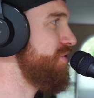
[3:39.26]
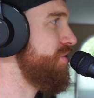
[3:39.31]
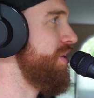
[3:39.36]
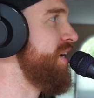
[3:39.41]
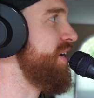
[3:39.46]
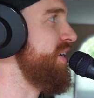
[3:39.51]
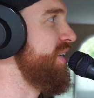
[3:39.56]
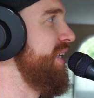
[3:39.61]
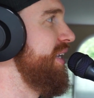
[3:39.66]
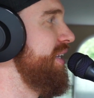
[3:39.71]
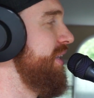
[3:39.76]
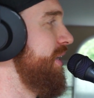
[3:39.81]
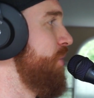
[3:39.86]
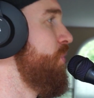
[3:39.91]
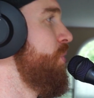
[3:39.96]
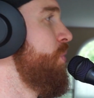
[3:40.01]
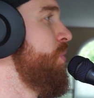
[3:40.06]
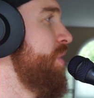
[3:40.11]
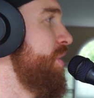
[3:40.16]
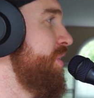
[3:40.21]
right? Like
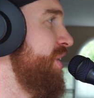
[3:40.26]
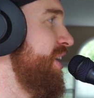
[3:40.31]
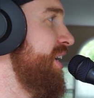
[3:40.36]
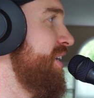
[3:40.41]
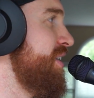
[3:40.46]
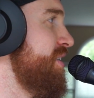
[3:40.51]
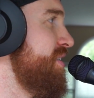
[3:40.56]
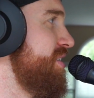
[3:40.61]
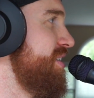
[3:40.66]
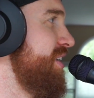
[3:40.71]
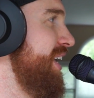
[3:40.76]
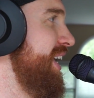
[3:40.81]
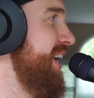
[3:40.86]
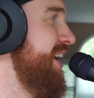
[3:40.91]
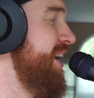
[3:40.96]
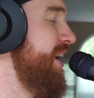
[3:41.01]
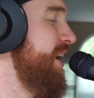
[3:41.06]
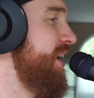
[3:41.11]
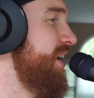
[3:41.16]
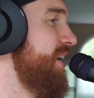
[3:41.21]
when we were kids,
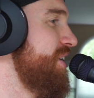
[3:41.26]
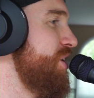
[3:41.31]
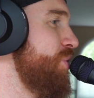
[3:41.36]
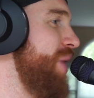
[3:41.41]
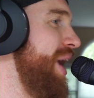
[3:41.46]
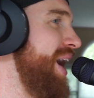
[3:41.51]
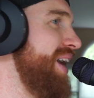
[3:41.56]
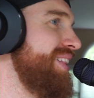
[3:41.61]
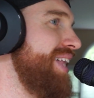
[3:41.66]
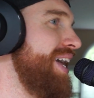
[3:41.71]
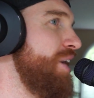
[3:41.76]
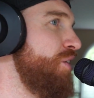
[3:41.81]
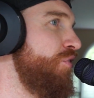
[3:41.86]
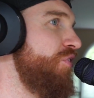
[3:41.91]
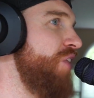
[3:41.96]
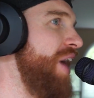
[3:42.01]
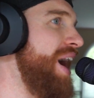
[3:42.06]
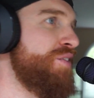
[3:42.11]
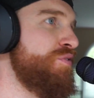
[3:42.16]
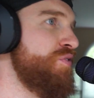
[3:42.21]
you had like
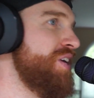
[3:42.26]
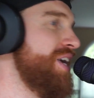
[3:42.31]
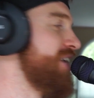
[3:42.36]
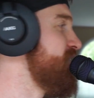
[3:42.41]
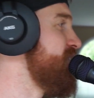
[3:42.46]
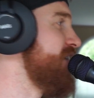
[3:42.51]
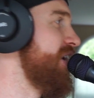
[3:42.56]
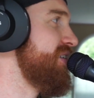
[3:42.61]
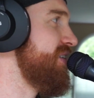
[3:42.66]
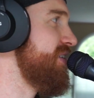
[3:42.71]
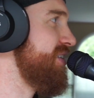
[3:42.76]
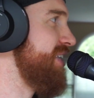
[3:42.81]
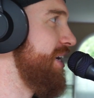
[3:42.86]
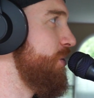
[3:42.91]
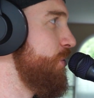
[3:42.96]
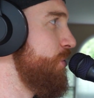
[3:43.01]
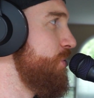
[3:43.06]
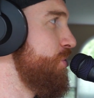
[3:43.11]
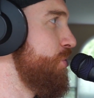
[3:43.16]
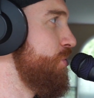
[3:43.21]
5 VHSs that you
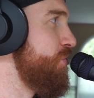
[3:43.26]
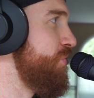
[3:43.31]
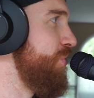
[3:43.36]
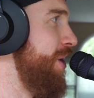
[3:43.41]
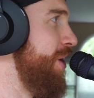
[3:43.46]
could choose from.